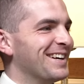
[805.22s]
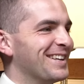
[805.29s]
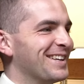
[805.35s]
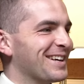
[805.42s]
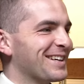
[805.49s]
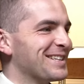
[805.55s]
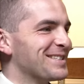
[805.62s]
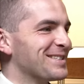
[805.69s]

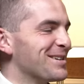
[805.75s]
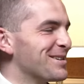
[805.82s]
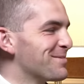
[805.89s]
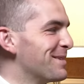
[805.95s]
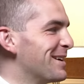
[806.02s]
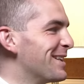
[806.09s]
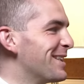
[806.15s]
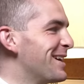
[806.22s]
Lucky charms. It's
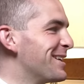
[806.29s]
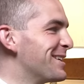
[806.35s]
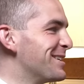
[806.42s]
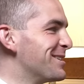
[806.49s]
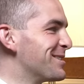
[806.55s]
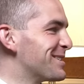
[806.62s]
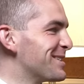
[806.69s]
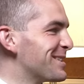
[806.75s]
been a lot of
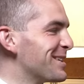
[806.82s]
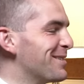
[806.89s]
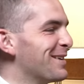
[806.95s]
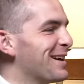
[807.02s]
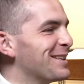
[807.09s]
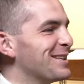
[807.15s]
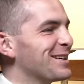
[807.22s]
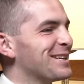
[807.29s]
years since I've
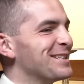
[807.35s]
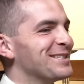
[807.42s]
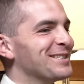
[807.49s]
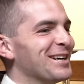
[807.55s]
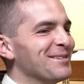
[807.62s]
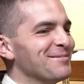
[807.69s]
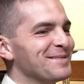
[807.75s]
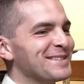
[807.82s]
had lucky
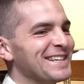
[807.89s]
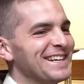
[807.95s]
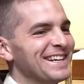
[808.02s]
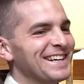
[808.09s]
charms.